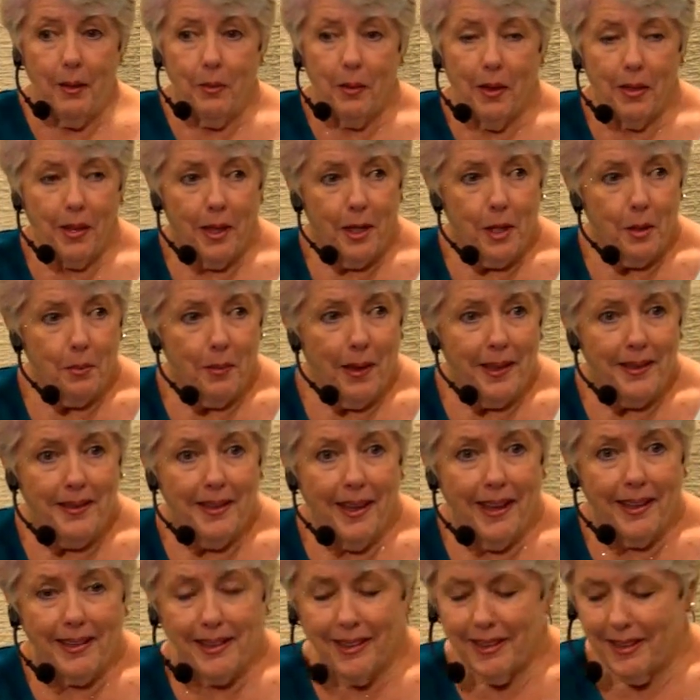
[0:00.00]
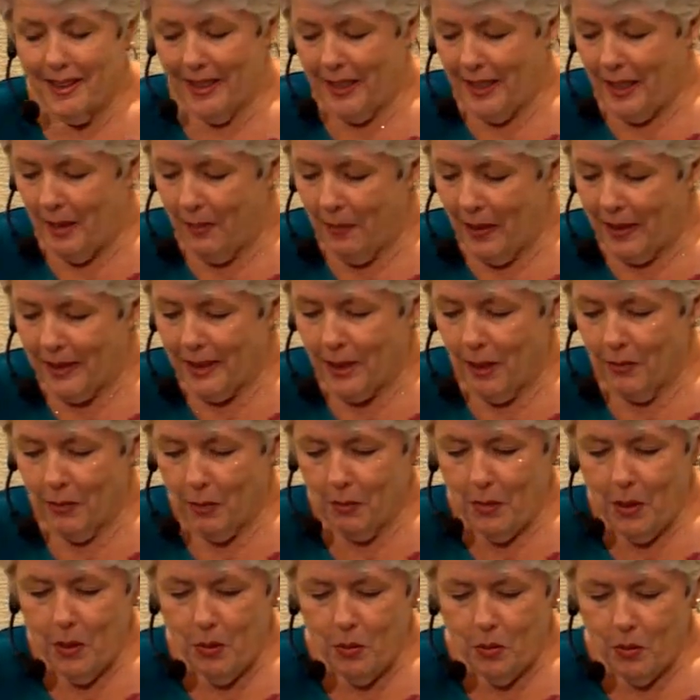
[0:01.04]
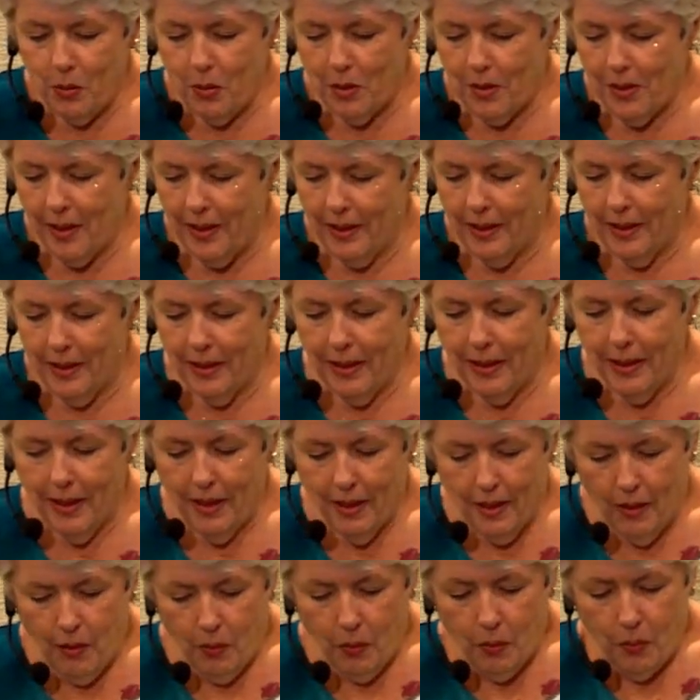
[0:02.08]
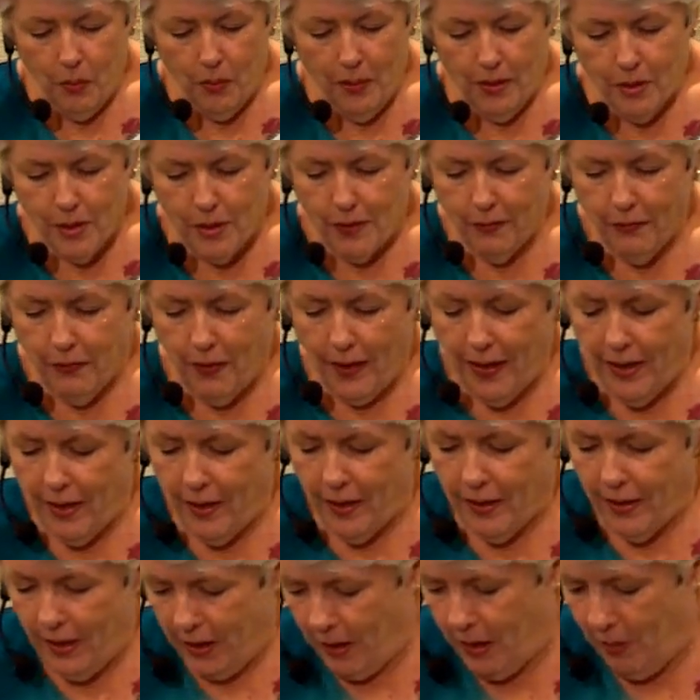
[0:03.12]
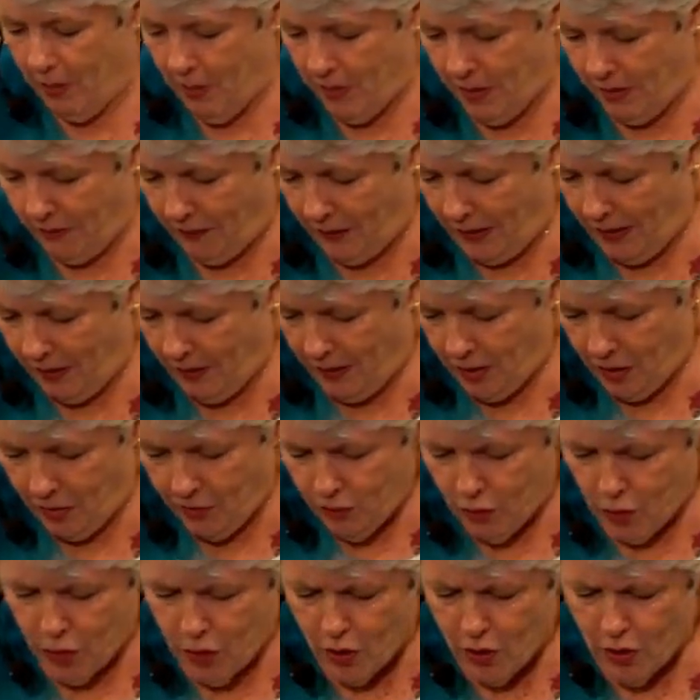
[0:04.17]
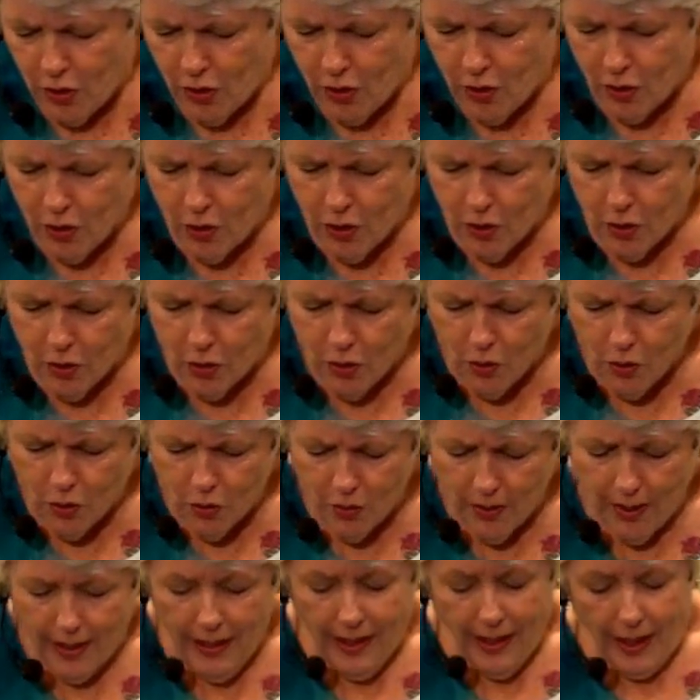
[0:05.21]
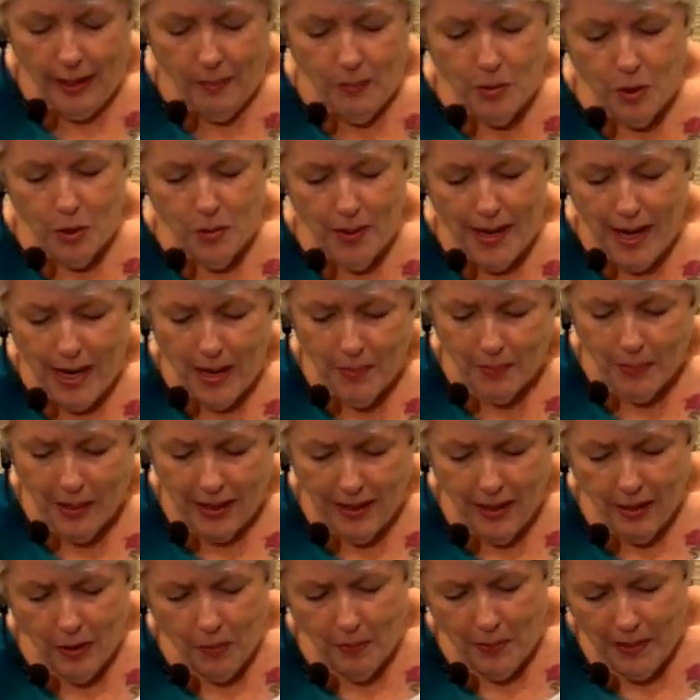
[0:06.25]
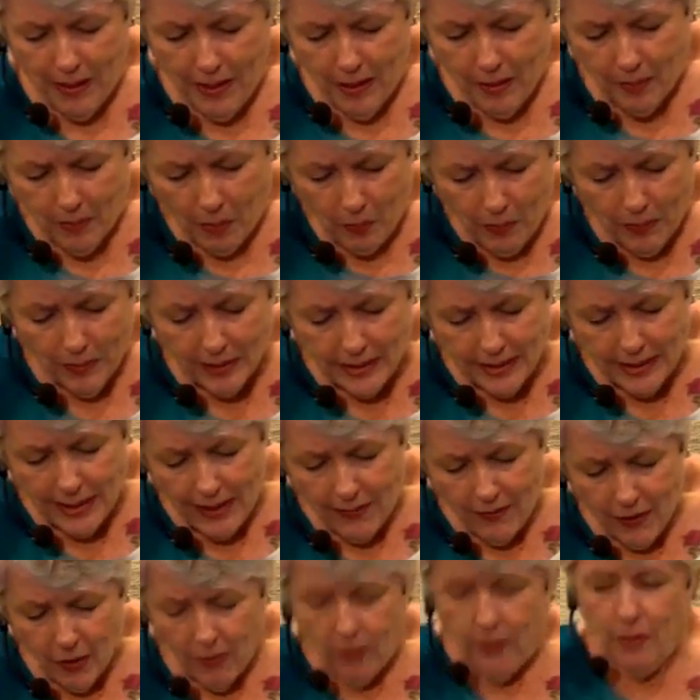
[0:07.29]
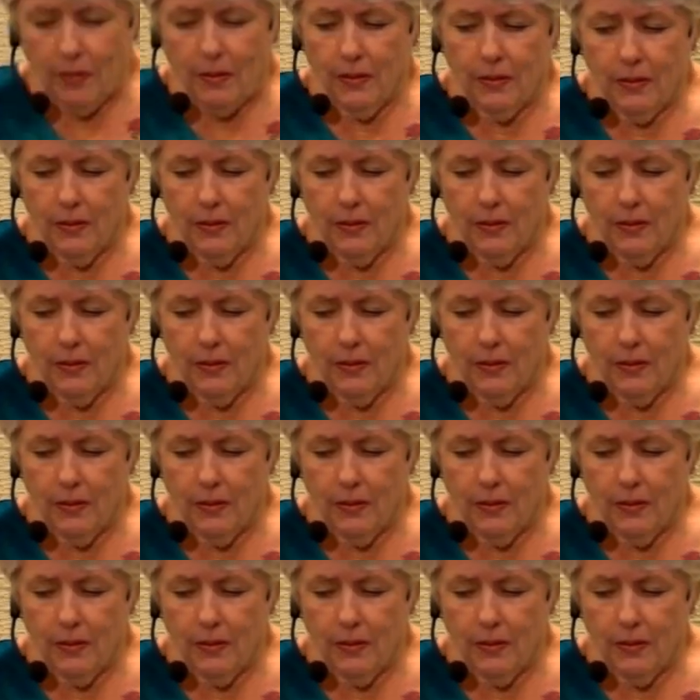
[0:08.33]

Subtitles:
with under my desk to keep myself amused. Oh, there's a fire. Here comes the fire engine. I'm trapped. Help, help. We'll save you.